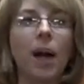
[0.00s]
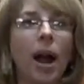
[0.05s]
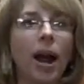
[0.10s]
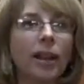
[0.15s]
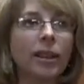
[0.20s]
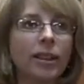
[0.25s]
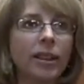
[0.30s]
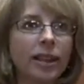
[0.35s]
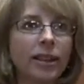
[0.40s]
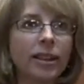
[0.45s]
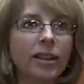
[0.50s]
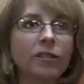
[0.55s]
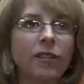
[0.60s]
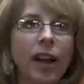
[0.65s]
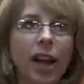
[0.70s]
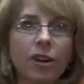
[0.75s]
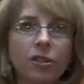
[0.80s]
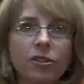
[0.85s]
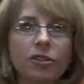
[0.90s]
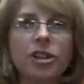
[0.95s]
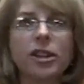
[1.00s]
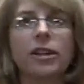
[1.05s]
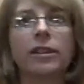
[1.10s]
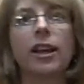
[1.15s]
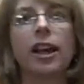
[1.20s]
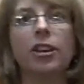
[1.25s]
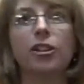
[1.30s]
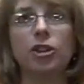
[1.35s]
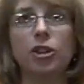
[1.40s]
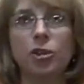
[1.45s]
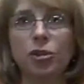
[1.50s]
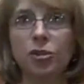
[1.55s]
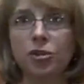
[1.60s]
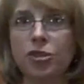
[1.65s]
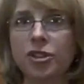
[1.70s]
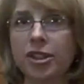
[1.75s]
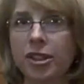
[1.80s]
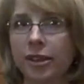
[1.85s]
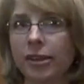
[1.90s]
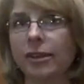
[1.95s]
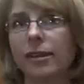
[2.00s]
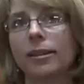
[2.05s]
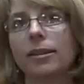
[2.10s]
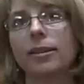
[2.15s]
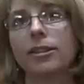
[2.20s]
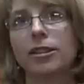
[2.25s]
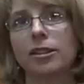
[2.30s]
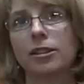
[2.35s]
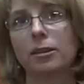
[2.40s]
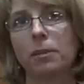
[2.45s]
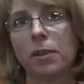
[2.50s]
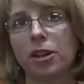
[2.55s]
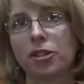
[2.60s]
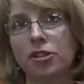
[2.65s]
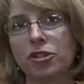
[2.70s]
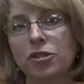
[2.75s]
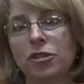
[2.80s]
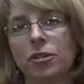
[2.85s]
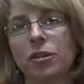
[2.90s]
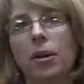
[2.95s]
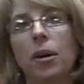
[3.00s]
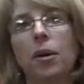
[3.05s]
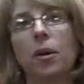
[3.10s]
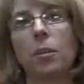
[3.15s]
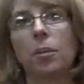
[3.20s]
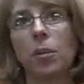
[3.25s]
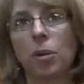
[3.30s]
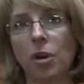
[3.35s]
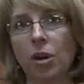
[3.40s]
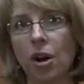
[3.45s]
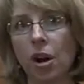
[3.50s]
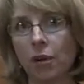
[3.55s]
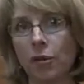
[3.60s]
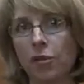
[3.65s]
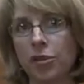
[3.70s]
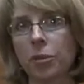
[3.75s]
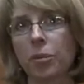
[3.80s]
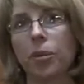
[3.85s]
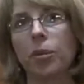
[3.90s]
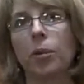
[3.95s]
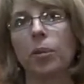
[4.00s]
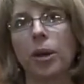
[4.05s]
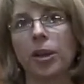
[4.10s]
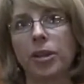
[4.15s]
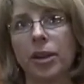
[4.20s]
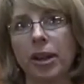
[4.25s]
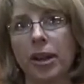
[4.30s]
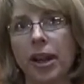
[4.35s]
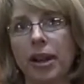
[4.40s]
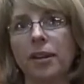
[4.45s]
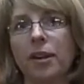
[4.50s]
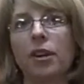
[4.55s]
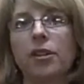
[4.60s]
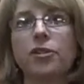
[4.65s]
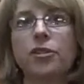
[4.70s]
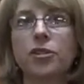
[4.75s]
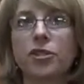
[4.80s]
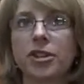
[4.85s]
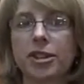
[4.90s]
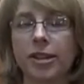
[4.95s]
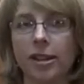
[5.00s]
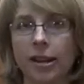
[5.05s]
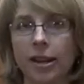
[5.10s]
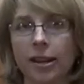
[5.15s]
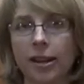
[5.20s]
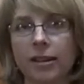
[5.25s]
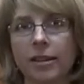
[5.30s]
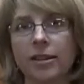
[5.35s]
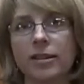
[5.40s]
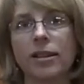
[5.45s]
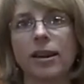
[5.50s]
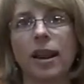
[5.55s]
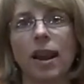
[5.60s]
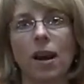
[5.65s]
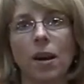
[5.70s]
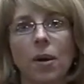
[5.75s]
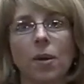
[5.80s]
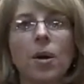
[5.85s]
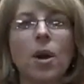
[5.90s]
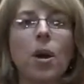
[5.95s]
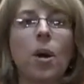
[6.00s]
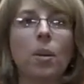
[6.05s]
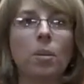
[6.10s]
I think the faculty that used it this semester are more comfortable with it and understand now